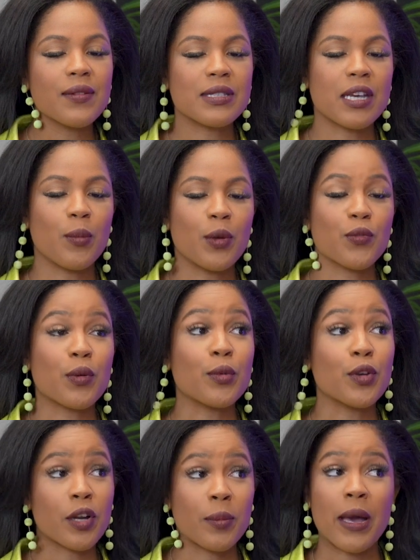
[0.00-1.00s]
of tell me from
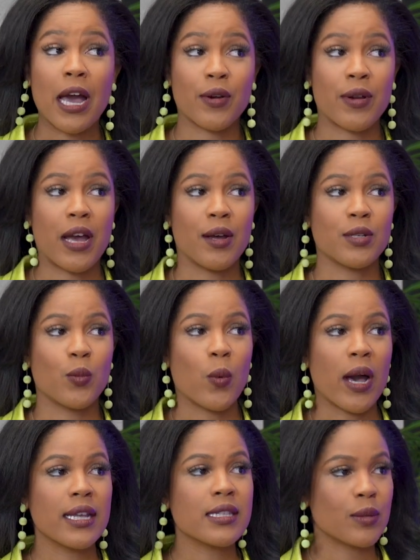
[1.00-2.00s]
your background
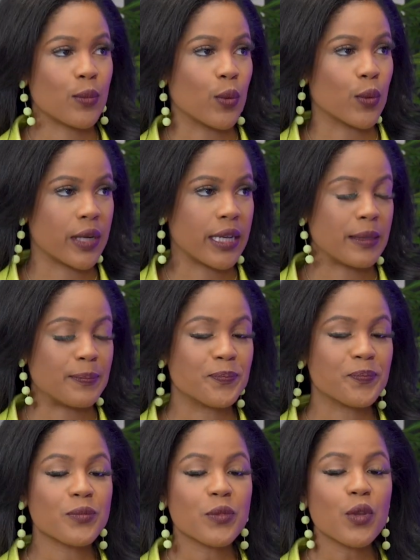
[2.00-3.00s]
why it's important
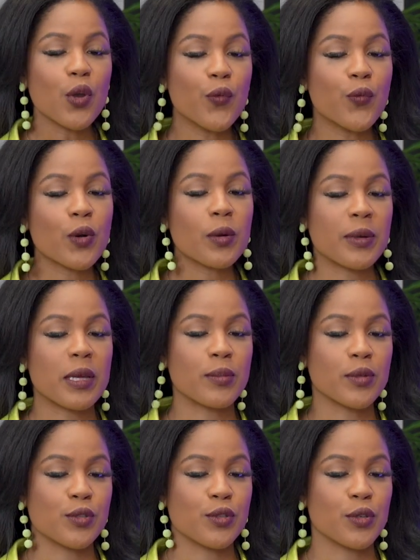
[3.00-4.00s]
for
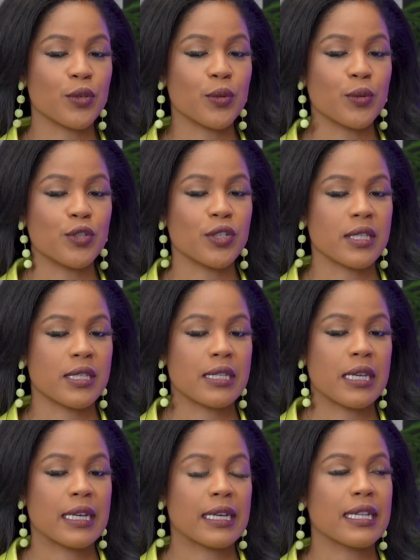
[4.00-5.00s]
people to
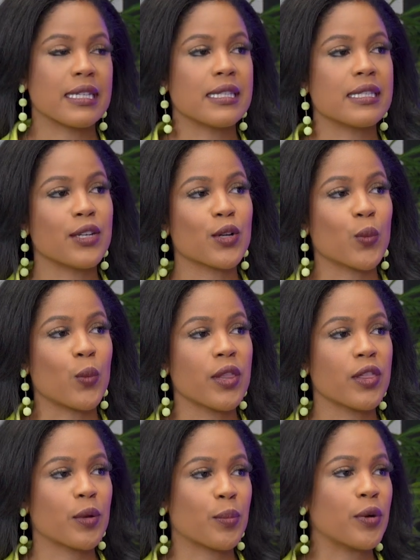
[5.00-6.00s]
just consider
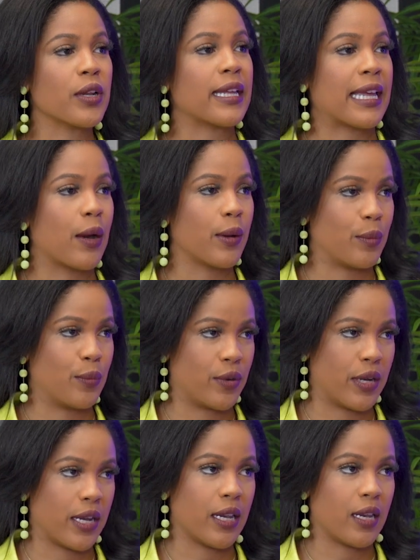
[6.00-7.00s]
what they're putting out in
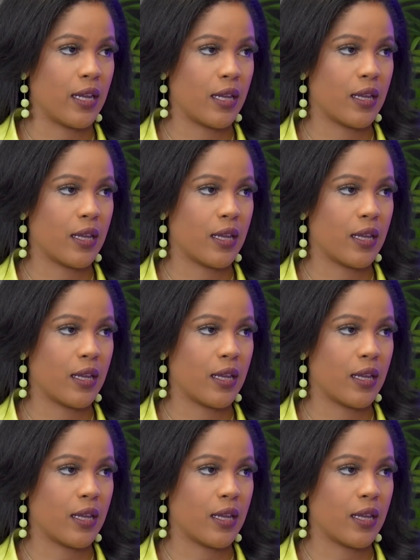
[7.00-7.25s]
branding.